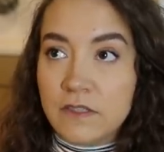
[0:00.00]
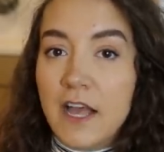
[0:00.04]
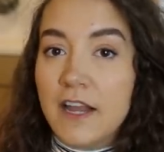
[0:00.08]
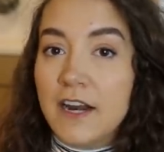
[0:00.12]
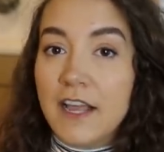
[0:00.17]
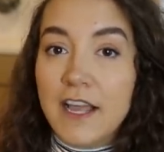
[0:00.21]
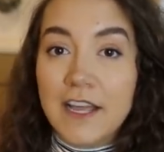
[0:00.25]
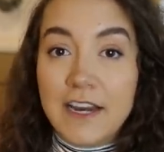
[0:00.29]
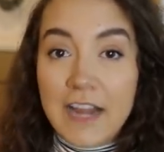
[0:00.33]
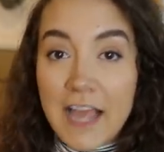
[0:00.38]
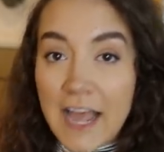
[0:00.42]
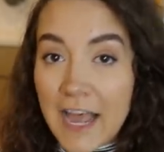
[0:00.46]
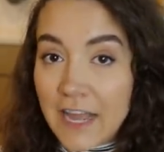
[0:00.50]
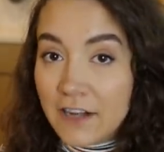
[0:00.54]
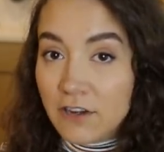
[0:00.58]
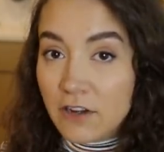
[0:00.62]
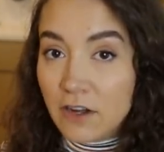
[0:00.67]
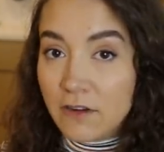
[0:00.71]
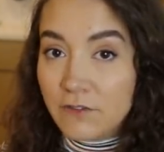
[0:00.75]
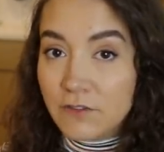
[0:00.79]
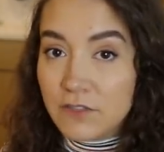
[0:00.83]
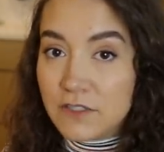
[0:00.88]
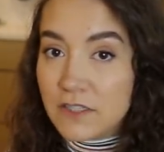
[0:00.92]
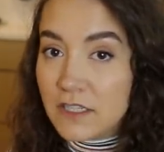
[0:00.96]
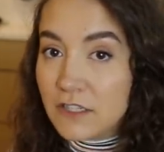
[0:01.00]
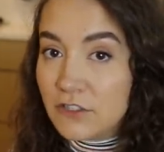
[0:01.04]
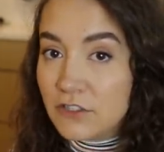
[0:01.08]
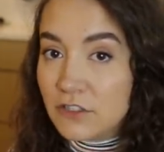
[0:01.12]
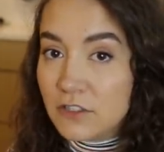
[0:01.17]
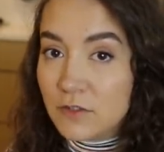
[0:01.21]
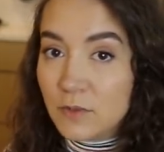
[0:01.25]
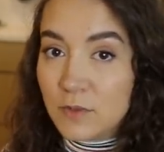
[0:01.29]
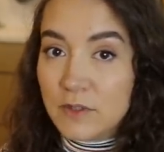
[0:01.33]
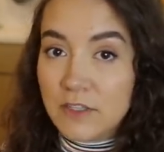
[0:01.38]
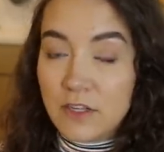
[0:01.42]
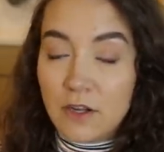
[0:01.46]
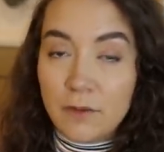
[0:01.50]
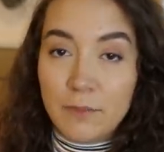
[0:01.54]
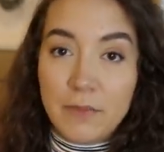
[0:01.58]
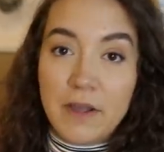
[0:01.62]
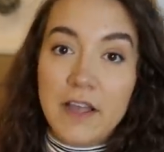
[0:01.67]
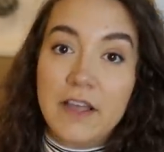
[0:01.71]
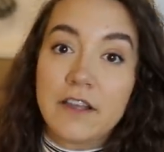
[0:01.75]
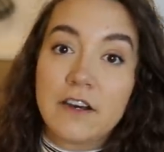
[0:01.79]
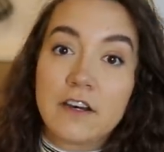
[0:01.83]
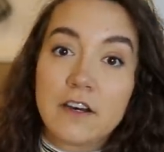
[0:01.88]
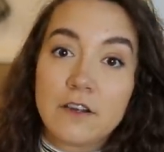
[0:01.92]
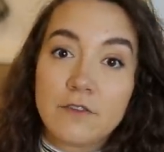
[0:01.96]
and I had had conversations with
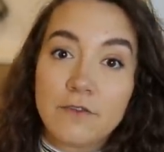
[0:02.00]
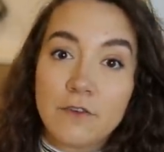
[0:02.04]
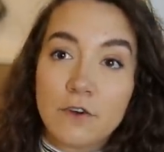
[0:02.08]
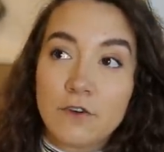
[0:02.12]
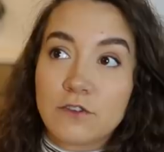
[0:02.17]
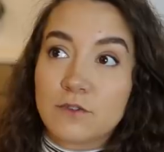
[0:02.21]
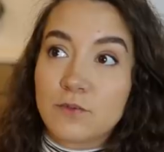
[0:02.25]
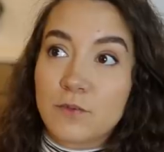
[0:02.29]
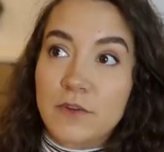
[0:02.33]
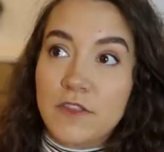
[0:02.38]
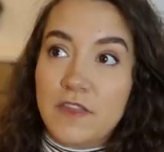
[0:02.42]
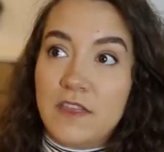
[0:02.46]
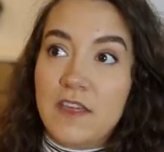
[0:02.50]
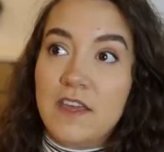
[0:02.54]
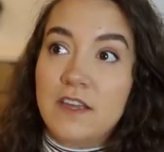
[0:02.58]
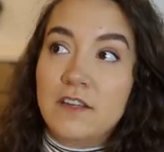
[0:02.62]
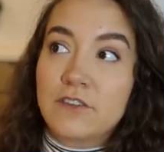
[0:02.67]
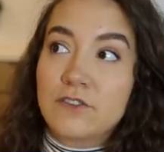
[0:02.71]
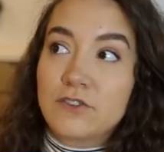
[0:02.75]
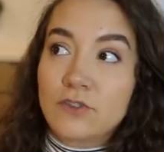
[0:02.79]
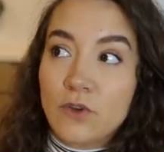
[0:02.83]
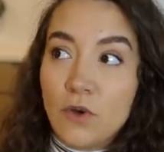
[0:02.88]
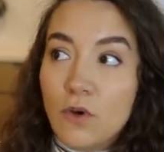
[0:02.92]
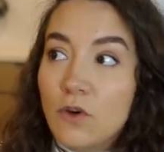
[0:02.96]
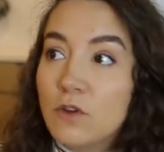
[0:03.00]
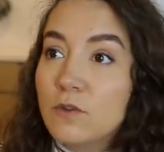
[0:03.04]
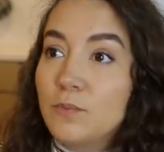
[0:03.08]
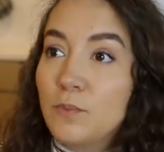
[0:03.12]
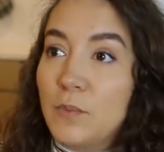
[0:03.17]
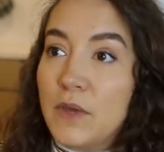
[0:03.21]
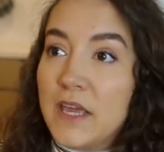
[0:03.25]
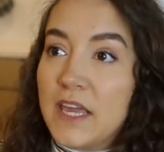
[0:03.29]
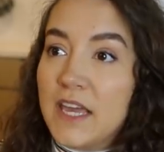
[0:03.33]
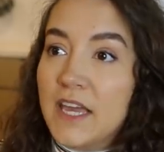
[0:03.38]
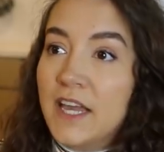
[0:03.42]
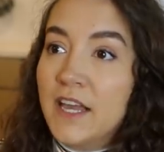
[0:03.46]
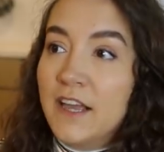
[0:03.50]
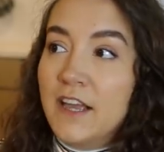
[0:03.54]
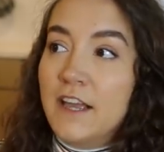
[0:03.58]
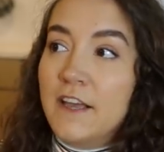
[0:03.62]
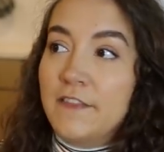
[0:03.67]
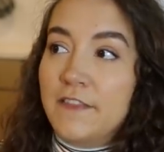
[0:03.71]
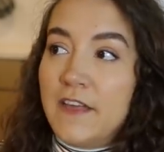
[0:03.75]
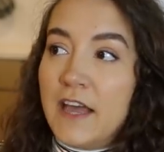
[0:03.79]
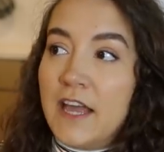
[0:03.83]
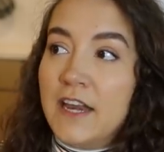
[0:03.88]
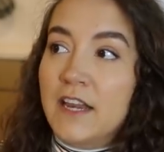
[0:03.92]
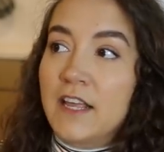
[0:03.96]
non-binary folks where they told me
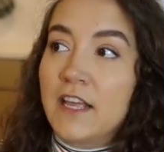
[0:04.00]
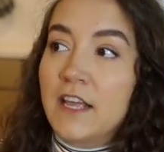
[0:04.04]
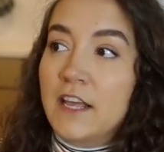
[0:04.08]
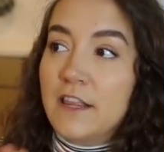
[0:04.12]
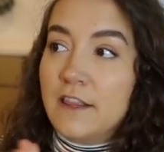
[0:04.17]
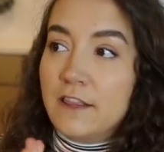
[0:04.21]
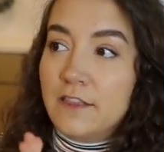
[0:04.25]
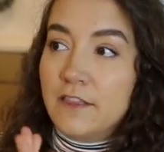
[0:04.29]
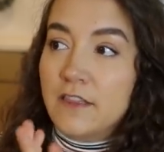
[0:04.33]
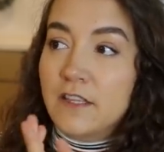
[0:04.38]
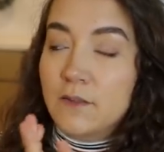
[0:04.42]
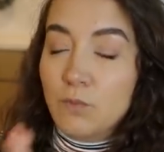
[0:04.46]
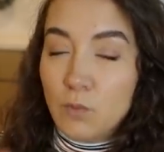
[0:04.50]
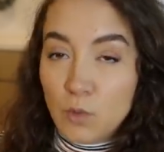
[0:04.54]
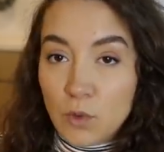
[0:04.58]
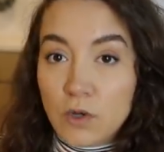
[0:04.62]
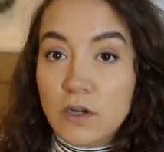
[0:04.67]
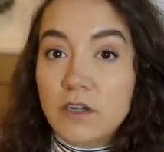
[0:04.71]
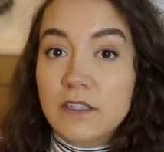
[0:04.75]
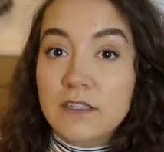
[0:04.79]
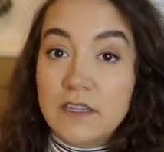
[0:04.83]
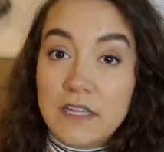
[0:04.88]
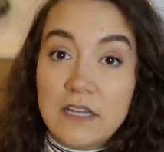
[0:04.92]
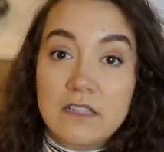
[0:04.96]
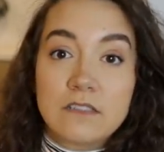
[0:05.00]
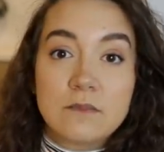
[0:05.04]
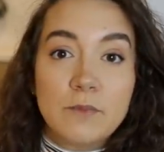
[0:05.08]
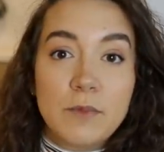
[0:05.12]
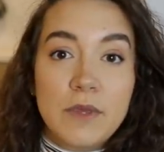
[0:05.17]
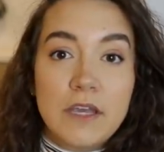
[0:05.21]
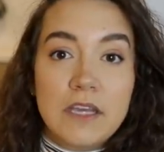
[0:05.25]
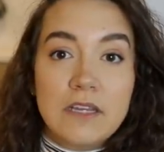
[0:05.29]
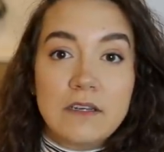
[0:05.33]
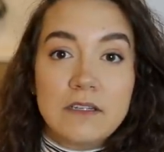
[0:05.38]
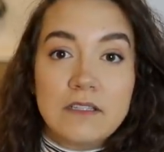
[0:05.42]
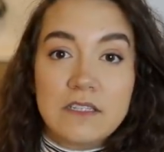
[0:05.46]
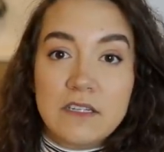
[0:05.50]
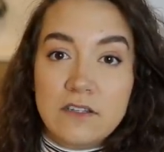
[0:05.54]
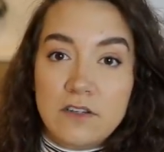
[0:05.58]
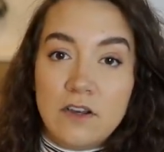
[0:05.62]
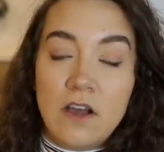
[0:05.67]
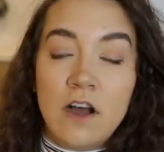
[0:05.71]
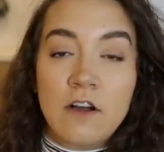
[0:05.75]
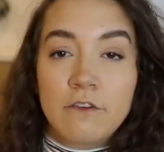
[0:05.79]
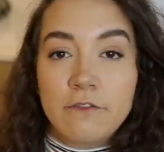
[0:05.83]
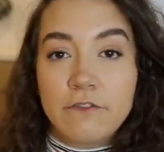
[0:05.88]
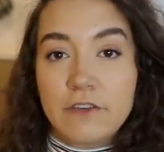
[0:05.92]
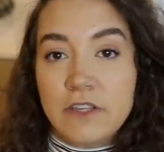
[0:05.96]
that the word lesbian did
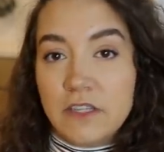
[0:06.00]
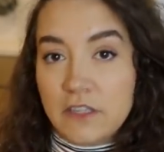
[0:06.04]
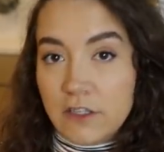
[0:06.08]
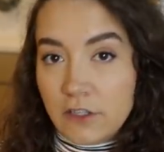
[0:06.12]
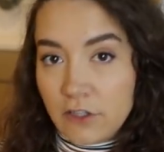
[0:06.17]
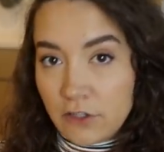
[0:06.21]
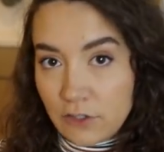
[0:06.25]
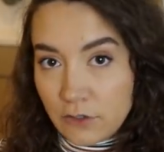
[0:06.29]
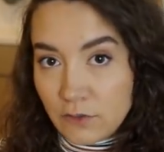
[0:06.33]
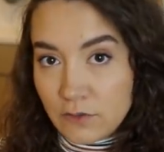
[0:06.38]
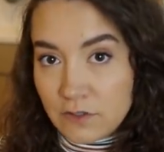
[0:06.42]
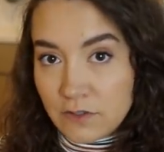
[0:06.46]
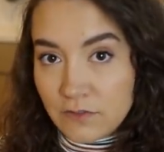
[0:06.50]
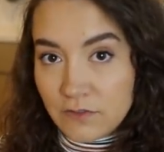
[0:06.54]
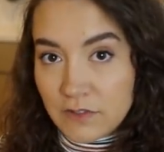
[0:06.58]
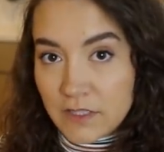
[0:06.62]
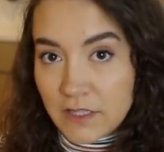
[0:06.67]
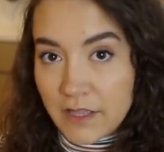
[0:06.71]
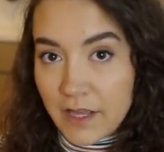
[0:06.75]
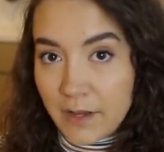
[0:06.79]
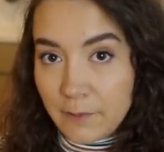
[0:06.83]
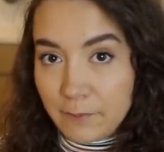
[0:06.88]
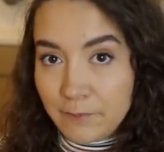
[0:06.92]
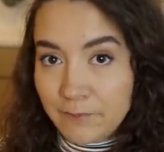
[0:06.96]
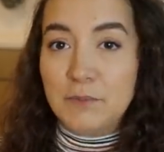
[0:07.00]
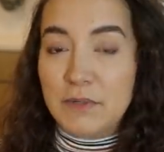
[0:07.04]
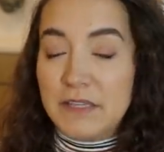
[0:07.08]
not feel inclusive to them.